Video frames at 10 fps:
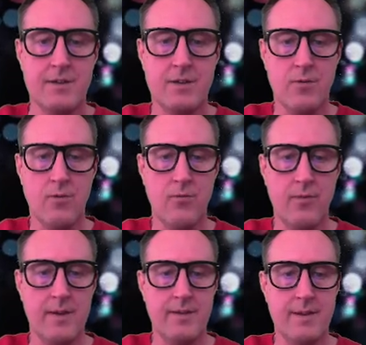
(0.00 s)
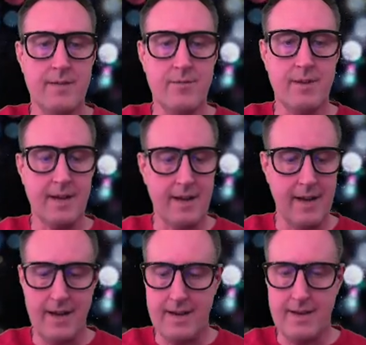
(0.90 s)
So we need to
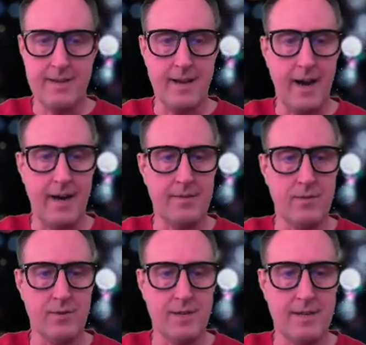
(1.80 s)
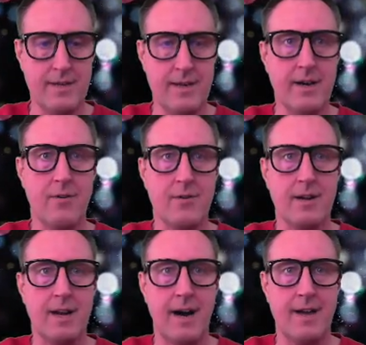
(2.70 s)
declare it. I do that here on
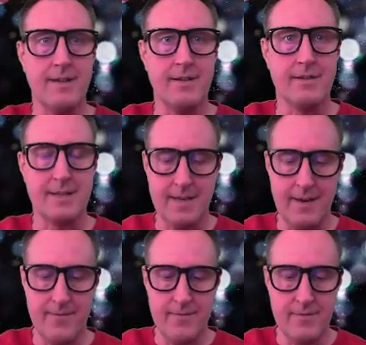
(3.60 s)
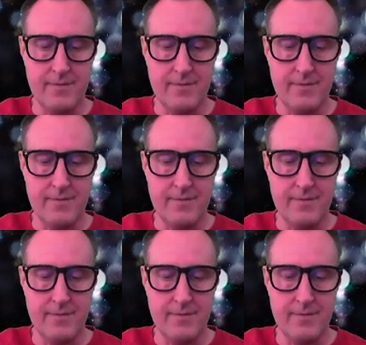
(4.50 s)
line 7.